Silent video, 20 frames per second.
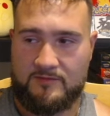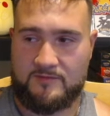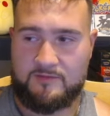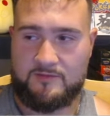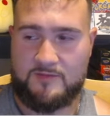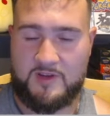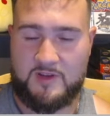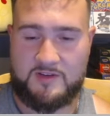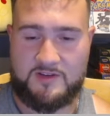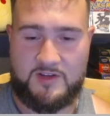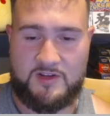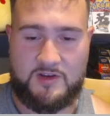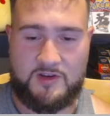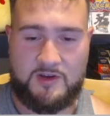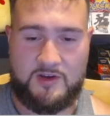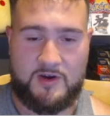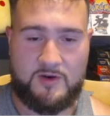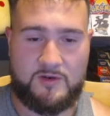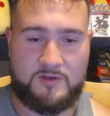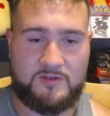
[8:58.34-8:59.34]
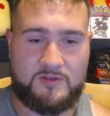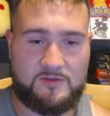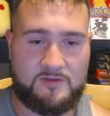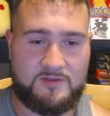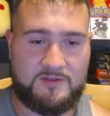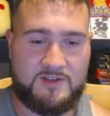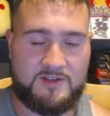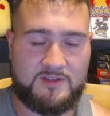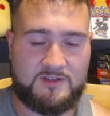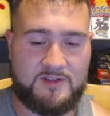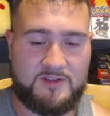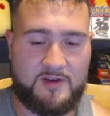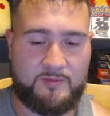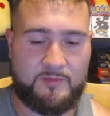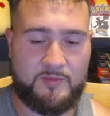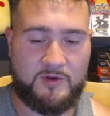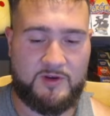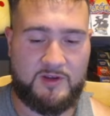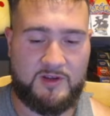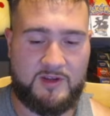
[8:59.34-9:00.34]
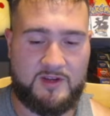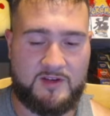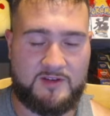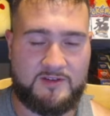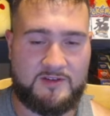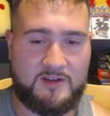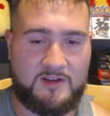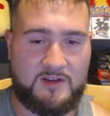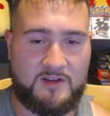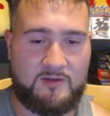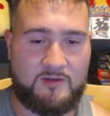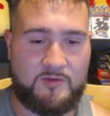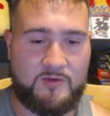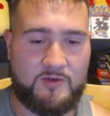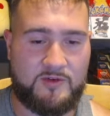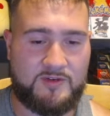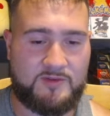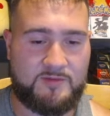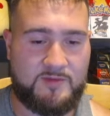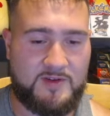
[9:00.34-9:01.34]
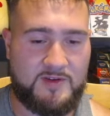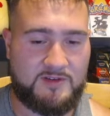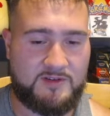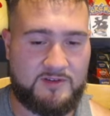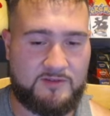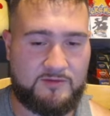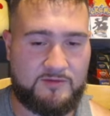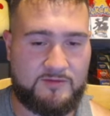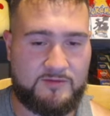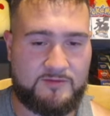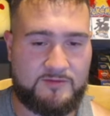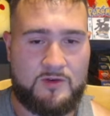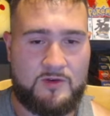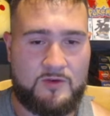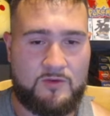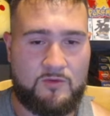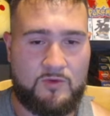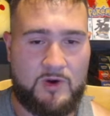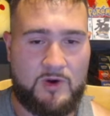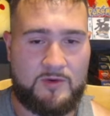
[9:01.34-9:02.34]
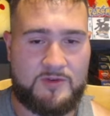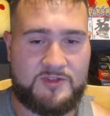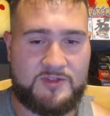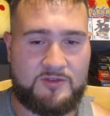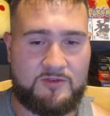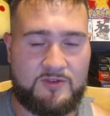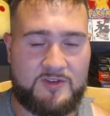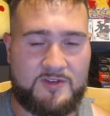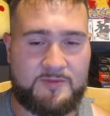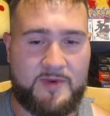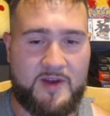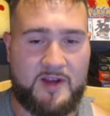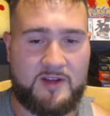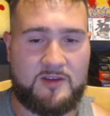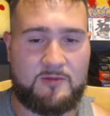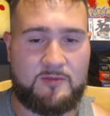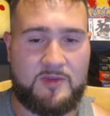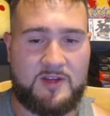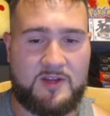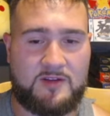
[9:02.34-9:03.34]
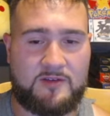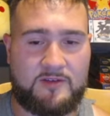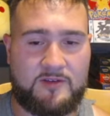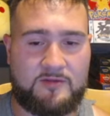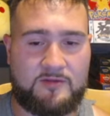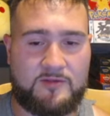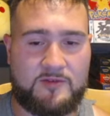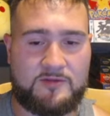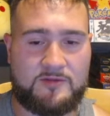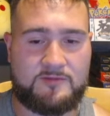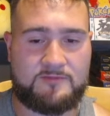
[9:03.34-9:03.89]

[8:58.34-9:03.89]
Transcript: because I know as soon as they stop printing it, it's going to get more expensive. What would you expect to be delivered?